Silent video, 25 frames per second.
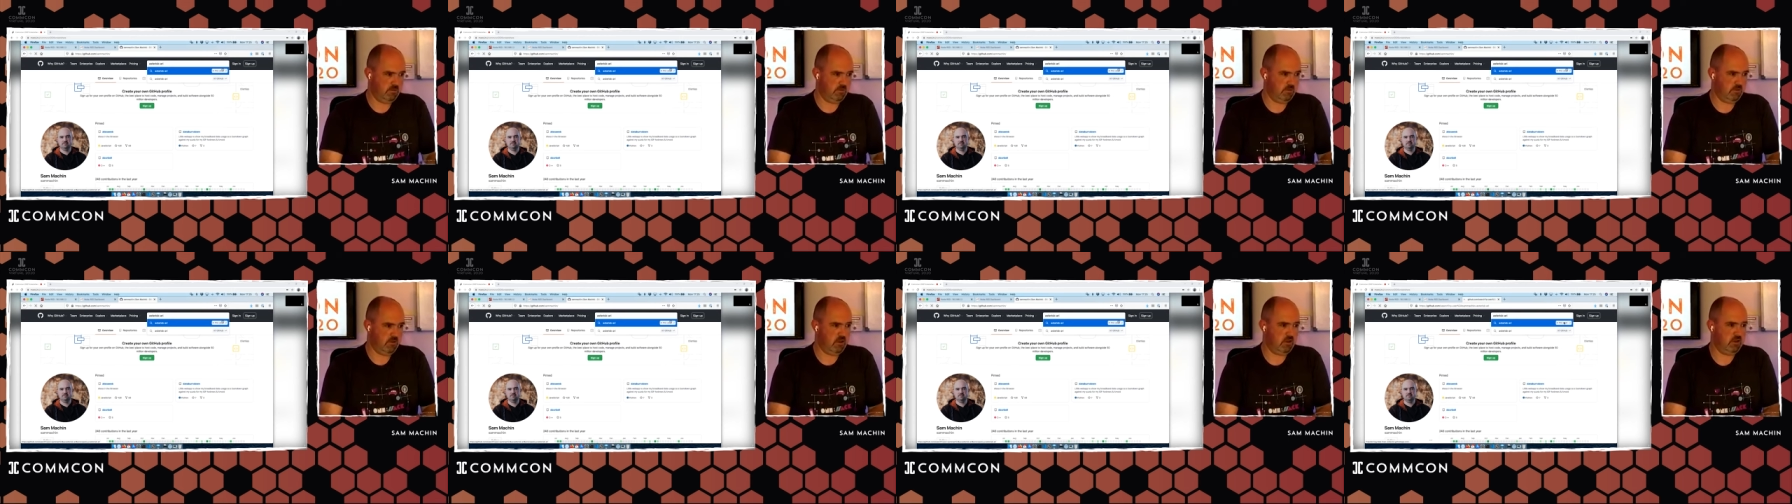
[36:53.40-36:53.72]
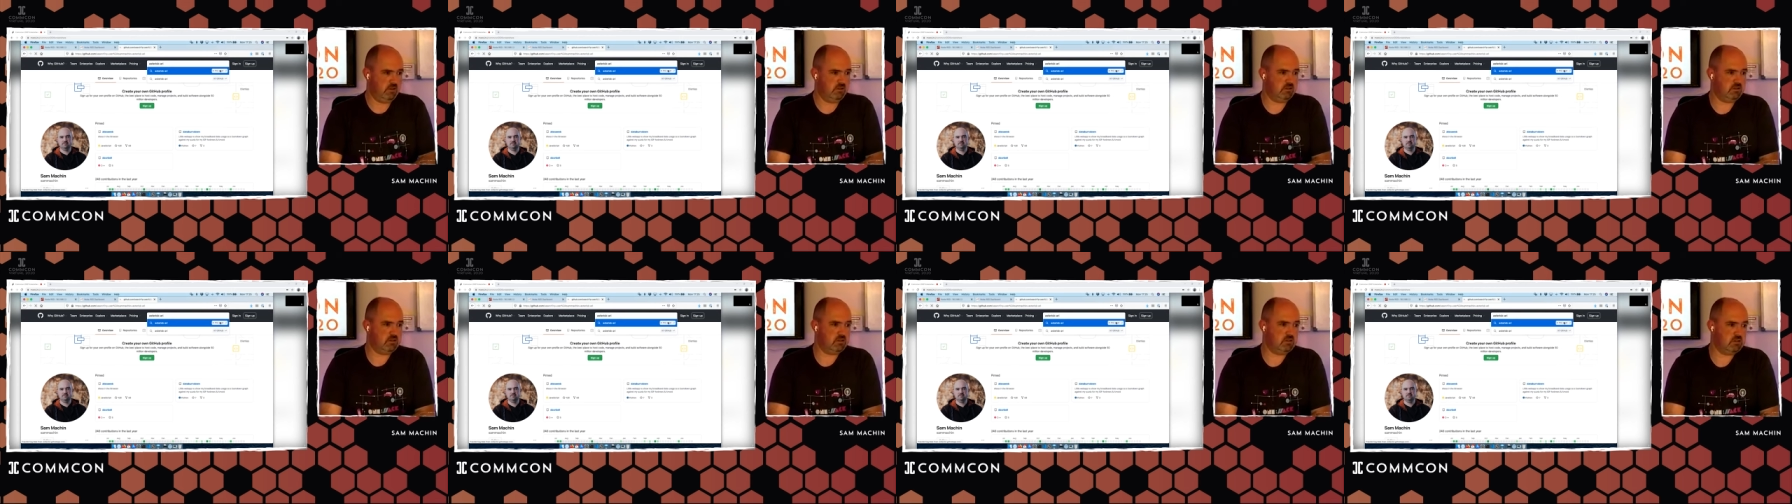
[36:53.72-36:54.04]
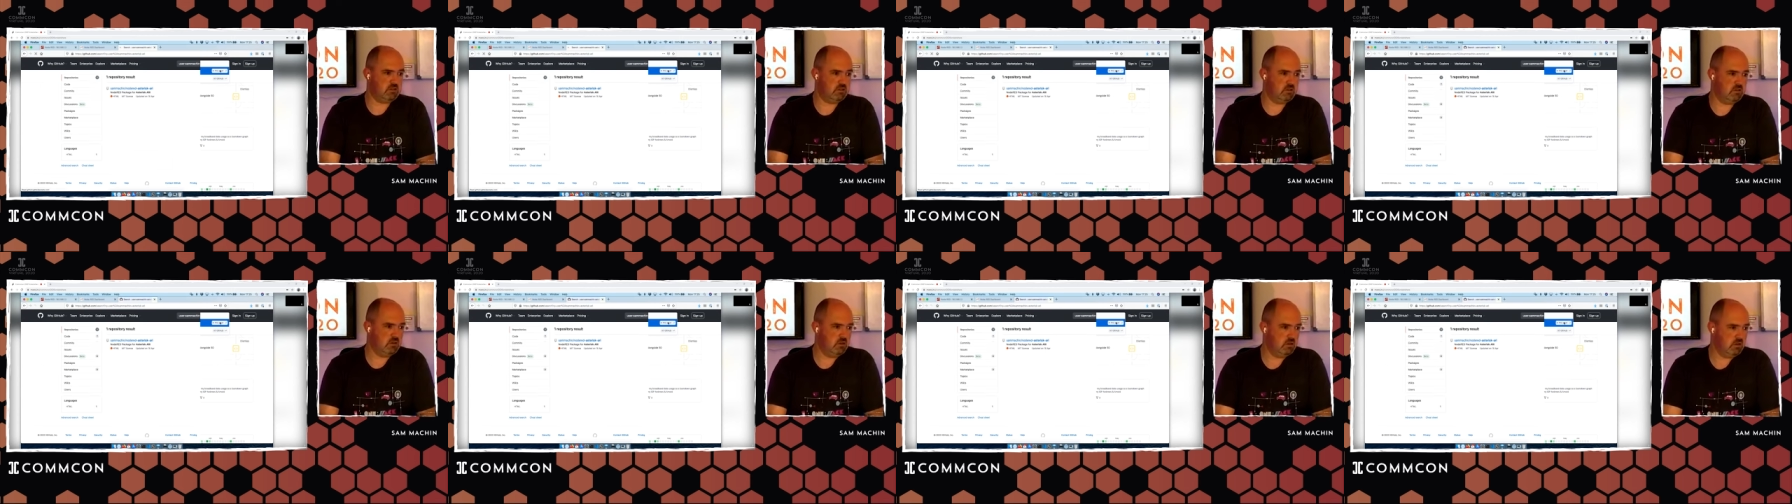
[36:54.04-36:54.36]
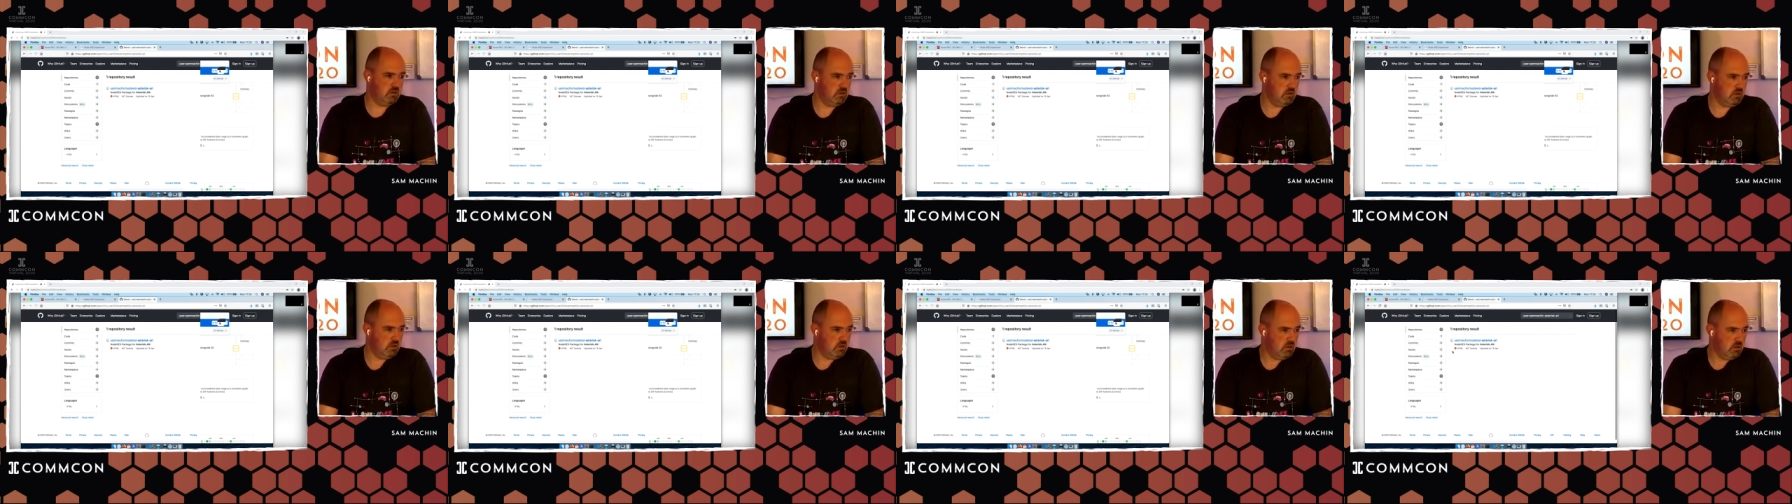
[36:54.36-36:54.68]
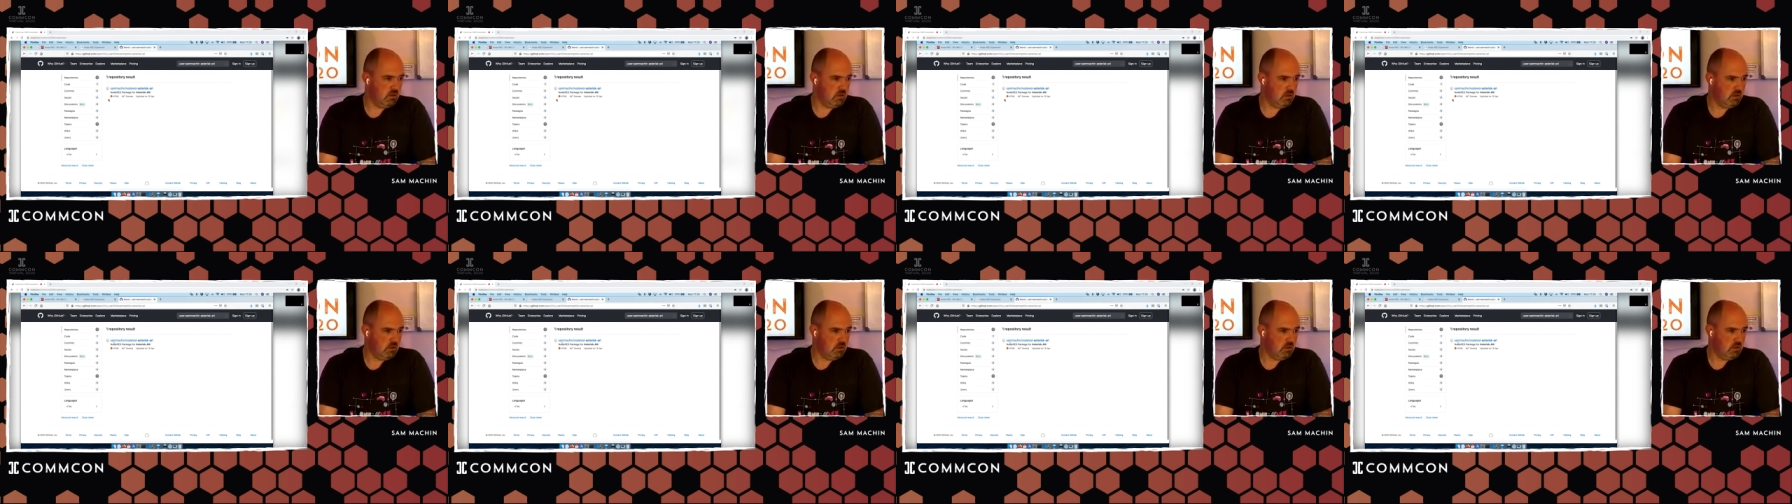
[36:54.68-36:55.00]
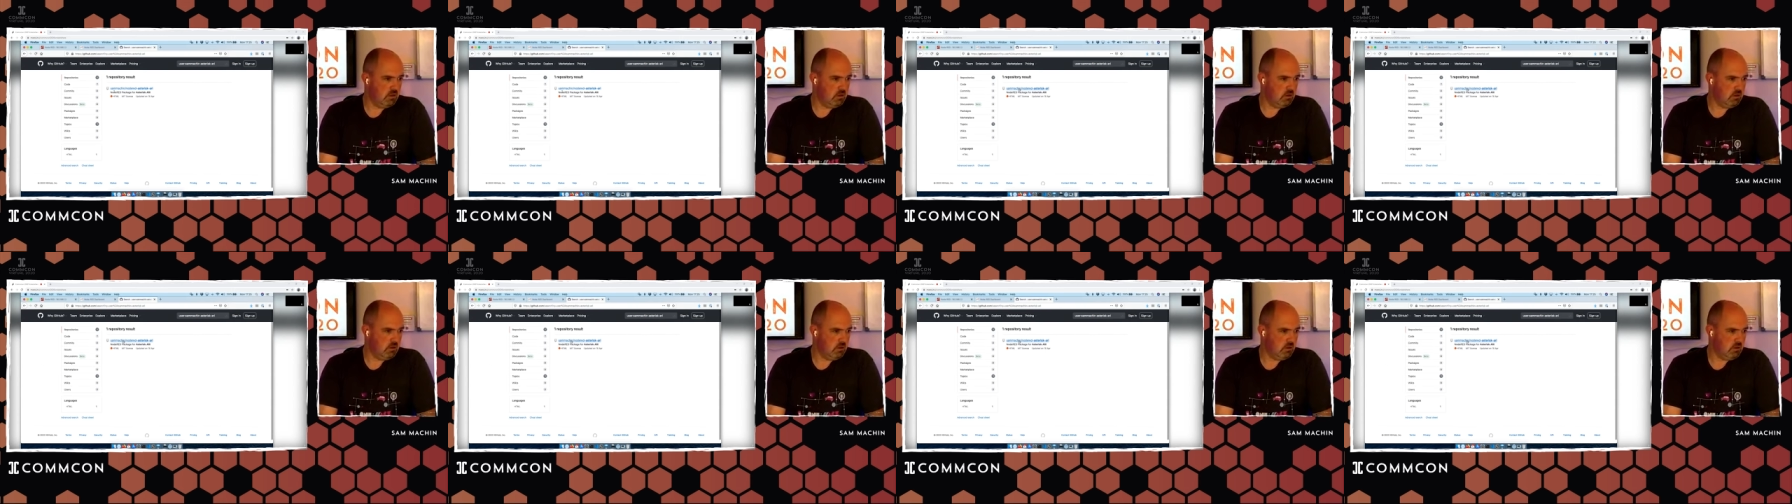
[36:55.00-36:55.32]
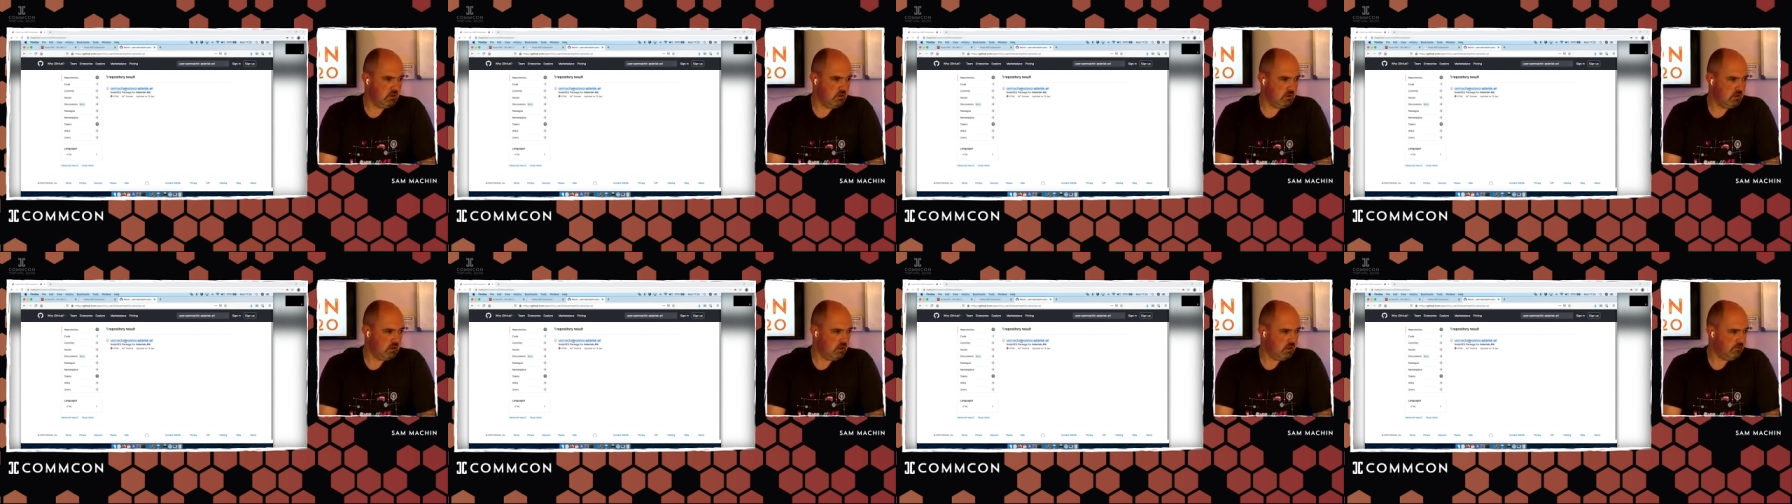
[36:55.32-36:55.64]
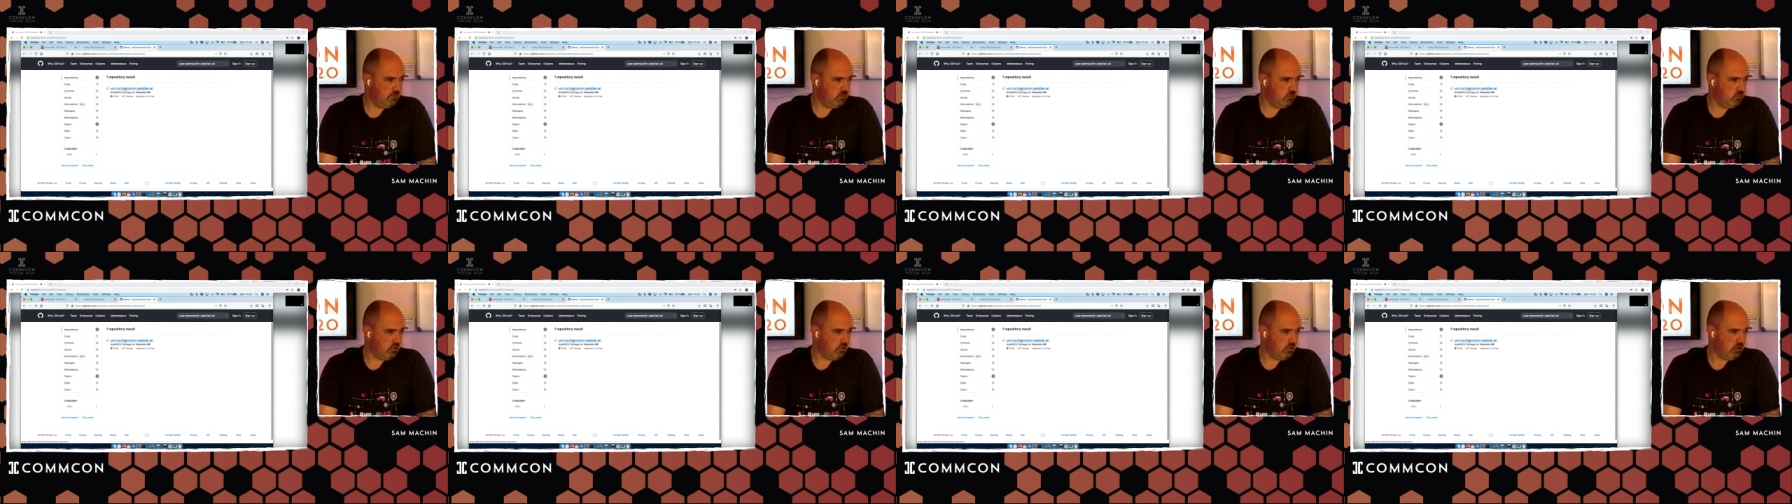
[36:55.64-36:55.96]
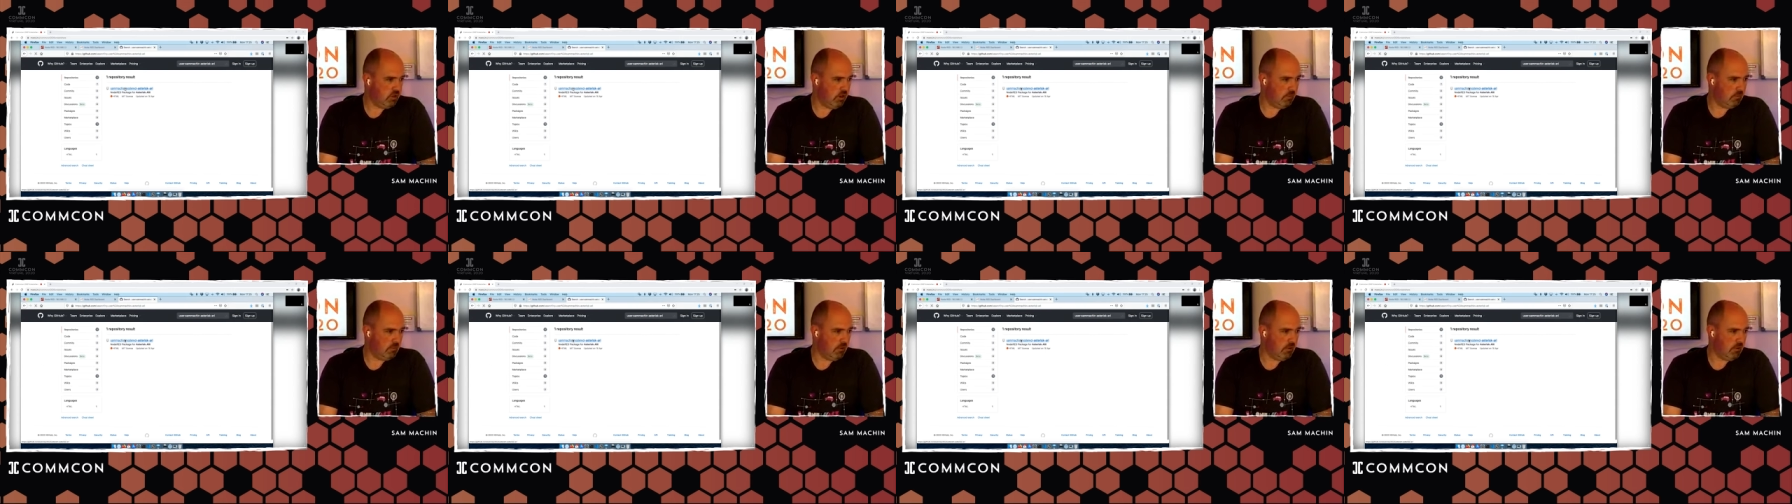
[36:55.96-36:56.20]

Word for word: if it's there or not.